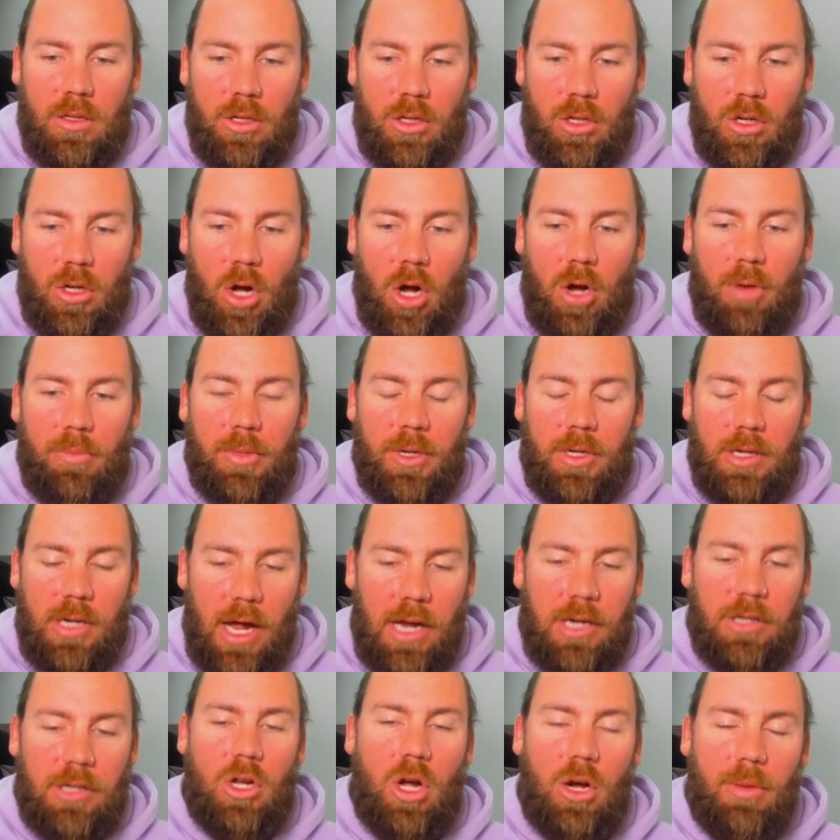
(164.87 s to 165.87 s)

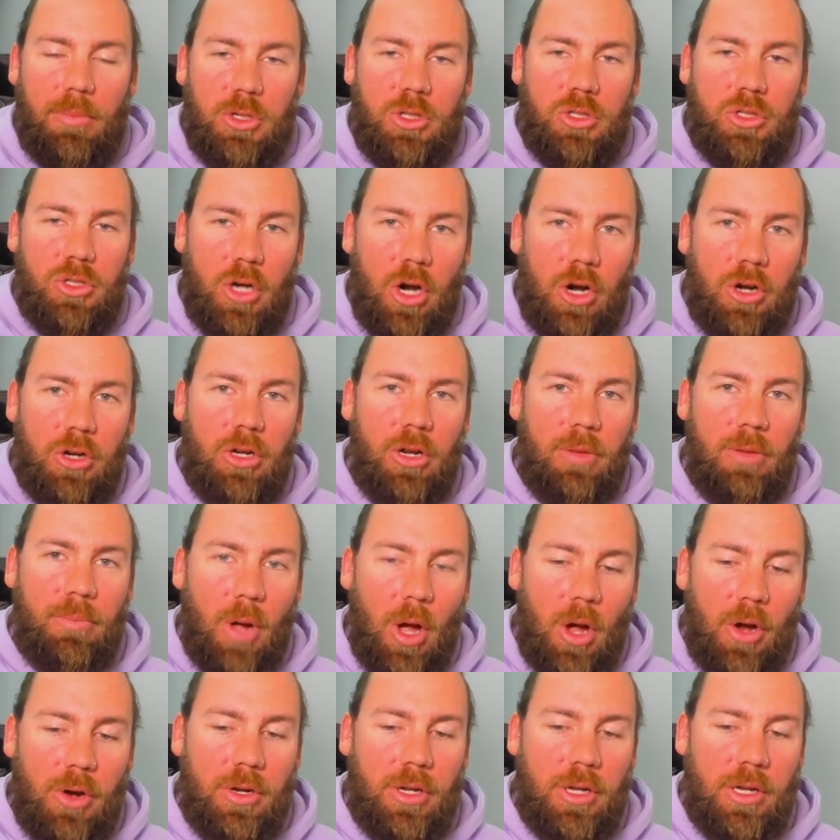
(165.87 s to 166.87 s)
uncommon drone
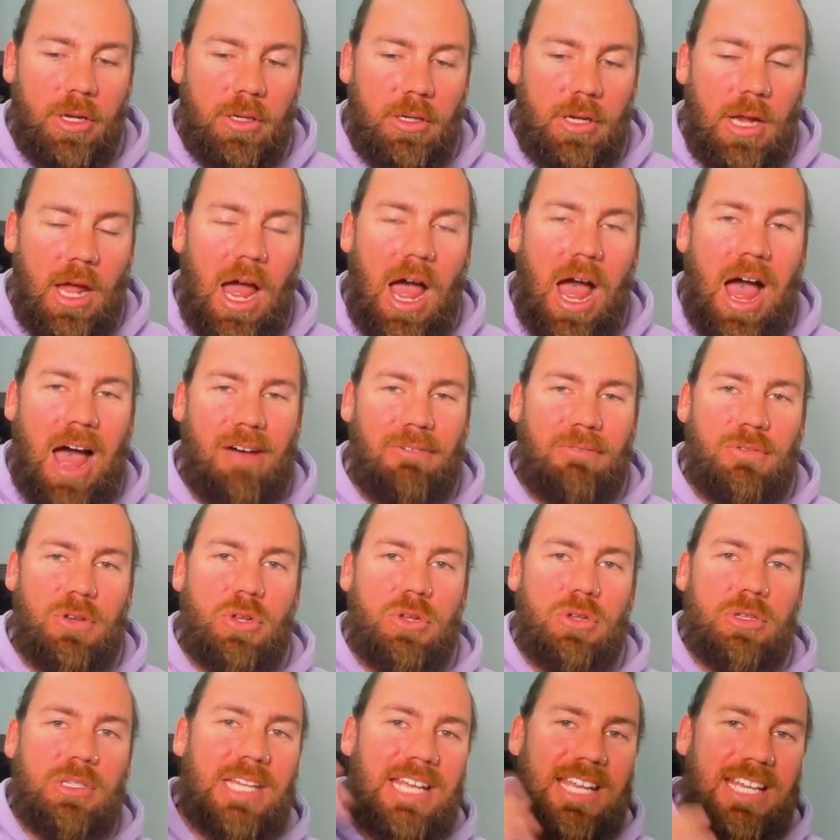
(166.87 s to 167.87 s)
component after
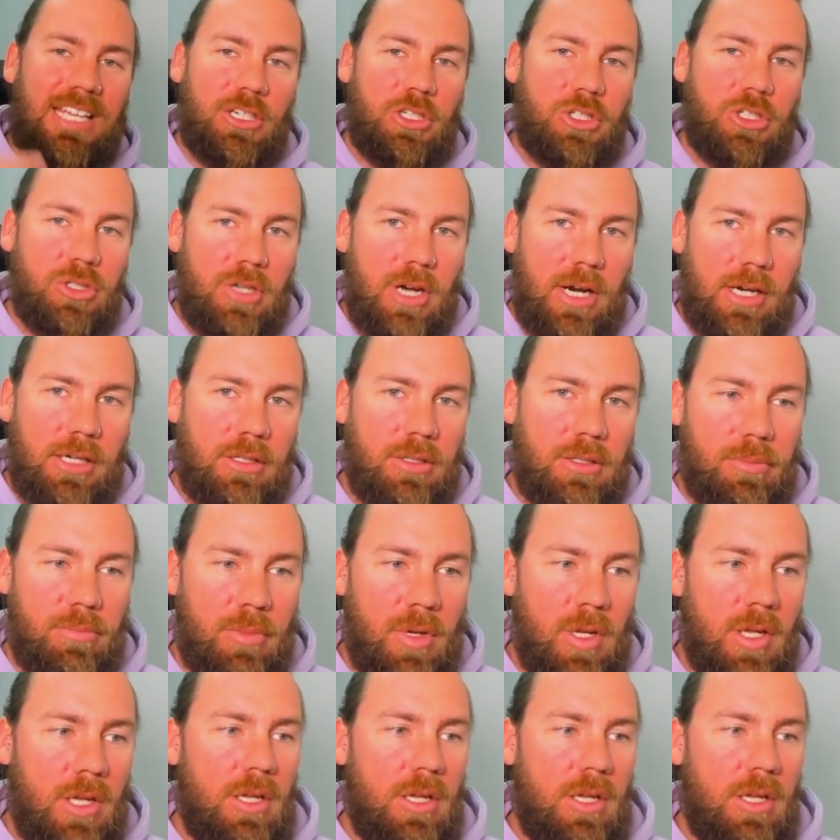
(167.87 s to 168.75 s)
you deconstruct them.